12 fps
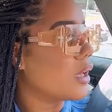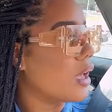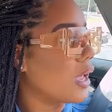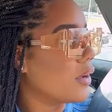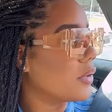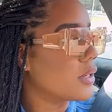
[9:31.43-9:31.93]

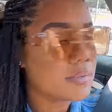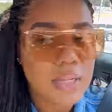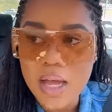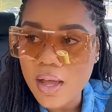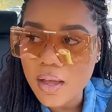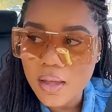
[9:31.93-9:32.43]
every
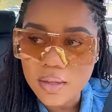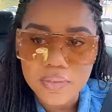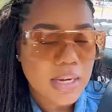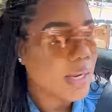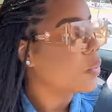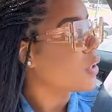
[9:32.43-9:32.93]
vlog
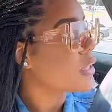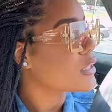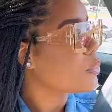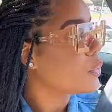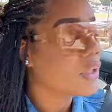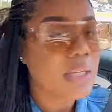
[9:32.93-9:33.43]
that I wanted
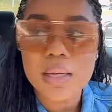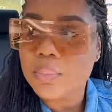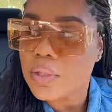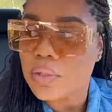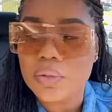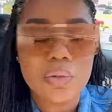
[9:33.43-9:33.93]
to pull
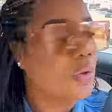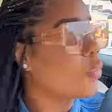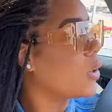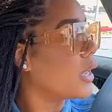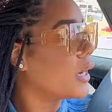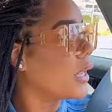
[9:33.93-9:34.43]
up to,
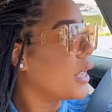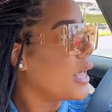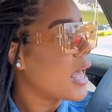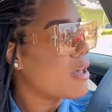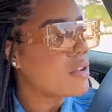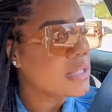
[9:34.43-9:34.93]
but
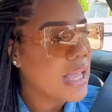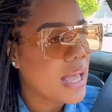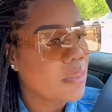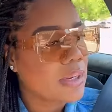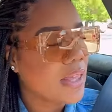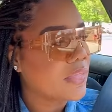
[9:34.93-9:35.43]
Every
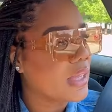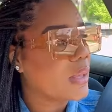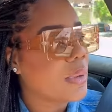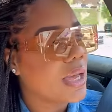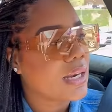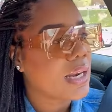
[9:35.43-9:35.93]
time when I think
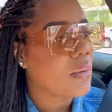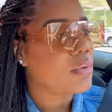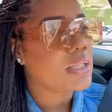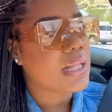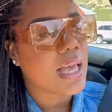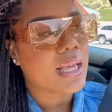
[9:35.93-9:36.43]
about it, I
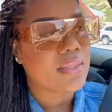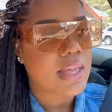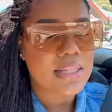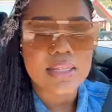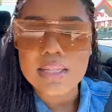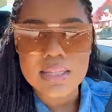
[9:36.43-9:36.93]
was like,
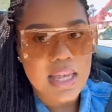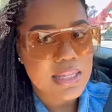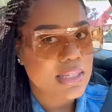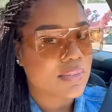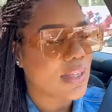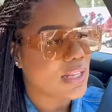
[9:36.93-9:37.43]
that's
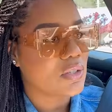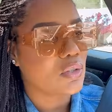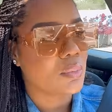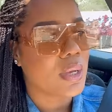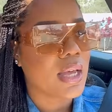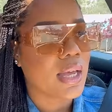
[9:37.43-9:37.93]
excessive, that's too
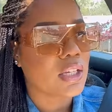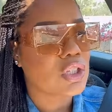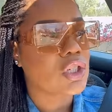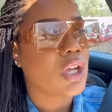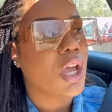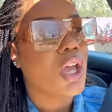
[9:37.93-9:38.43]

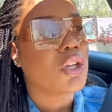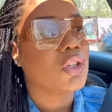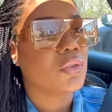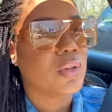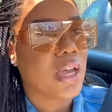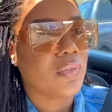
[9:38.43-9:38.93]
much.
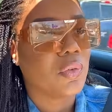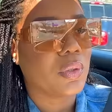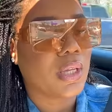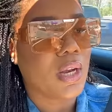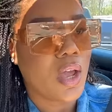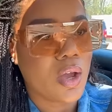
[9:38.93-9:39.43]
You've got food
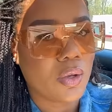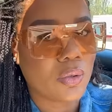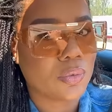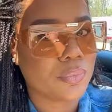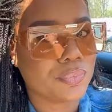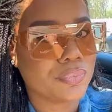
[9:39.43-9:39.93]
at
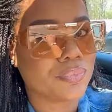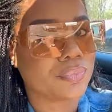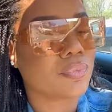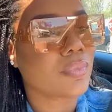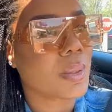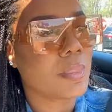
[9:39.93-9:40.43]
home,
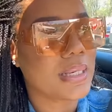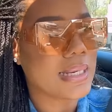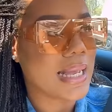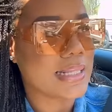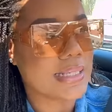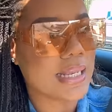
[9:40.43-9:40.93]
but
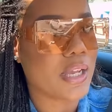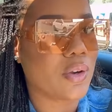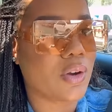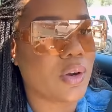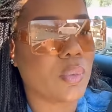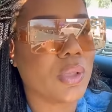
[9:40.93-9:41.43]
not today,
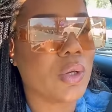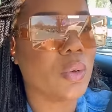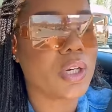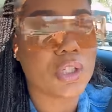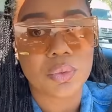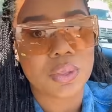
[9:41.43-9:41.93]
girl. We
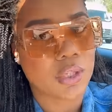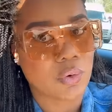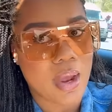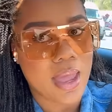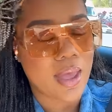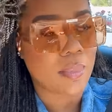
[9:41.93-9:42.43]
going to Juicy
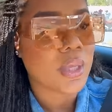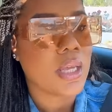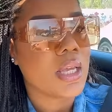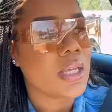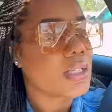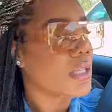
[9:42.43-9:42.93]
Crab.
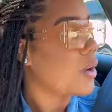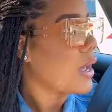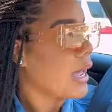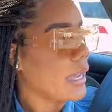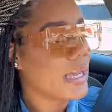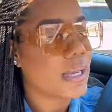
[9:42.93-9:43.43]
So
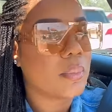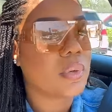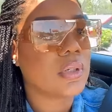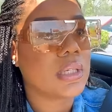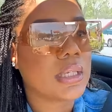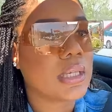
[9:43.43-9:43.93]
I am
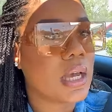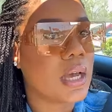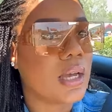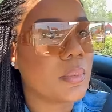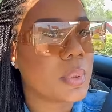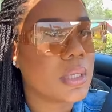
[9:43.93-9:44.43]
pulling
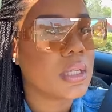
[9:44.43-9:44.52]
up